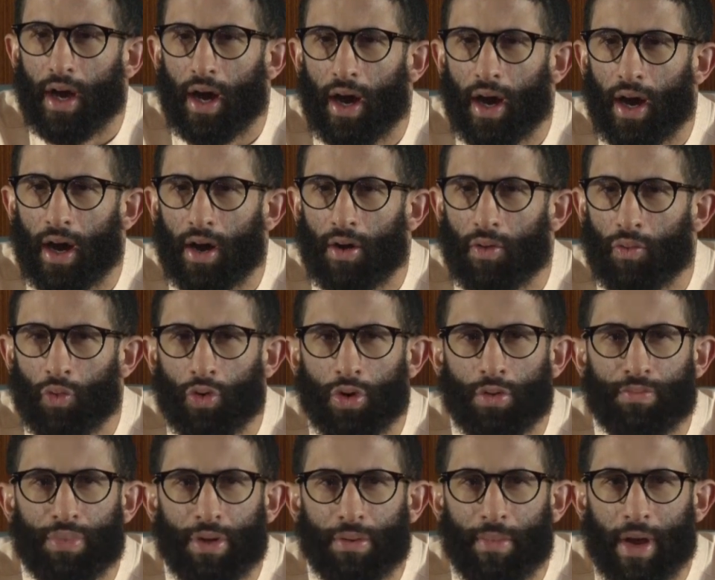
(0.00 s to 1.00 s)

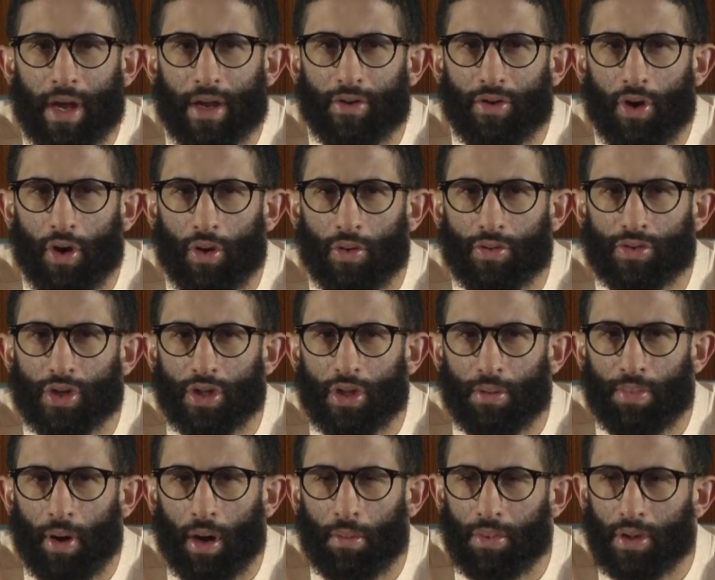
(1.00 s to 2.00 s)
would be made known to the
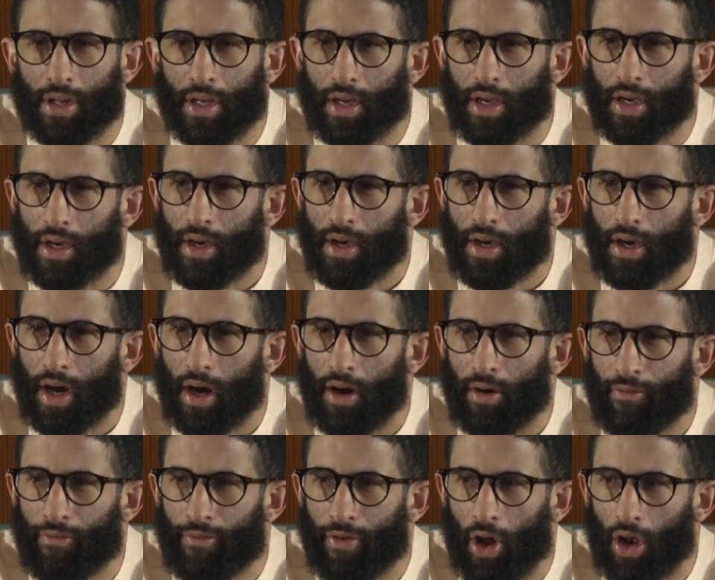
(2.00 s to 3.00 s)
public
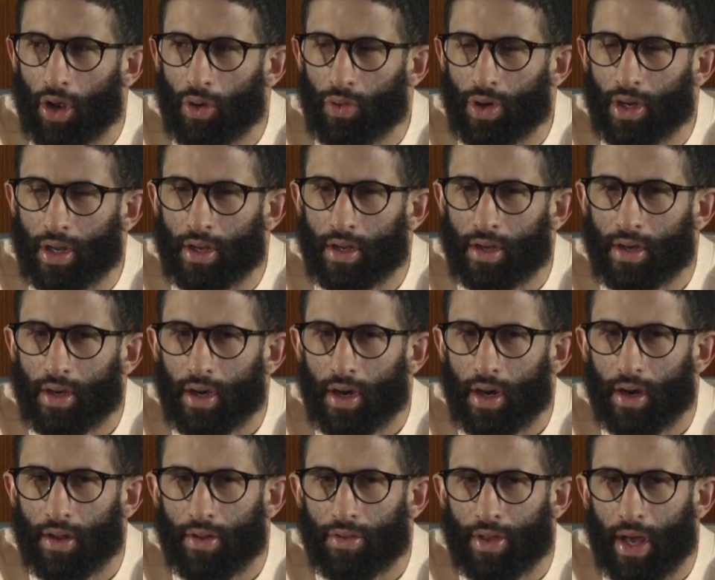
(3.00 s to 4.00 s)
following
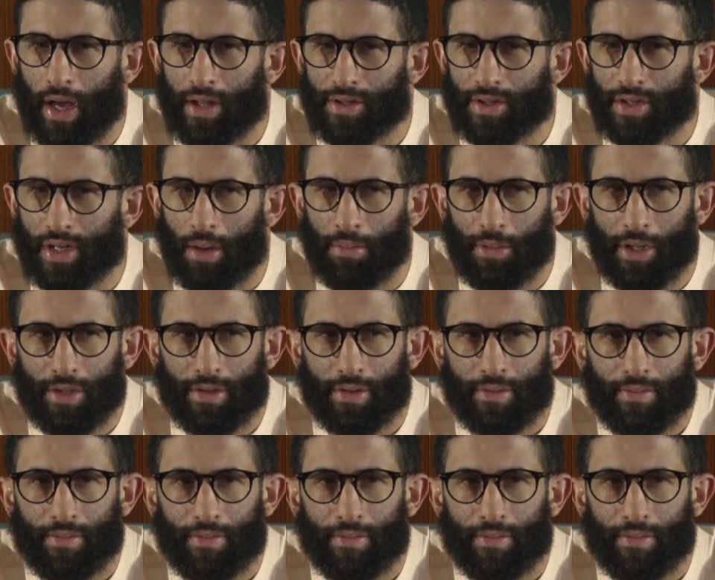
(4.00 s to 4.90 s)
that summit.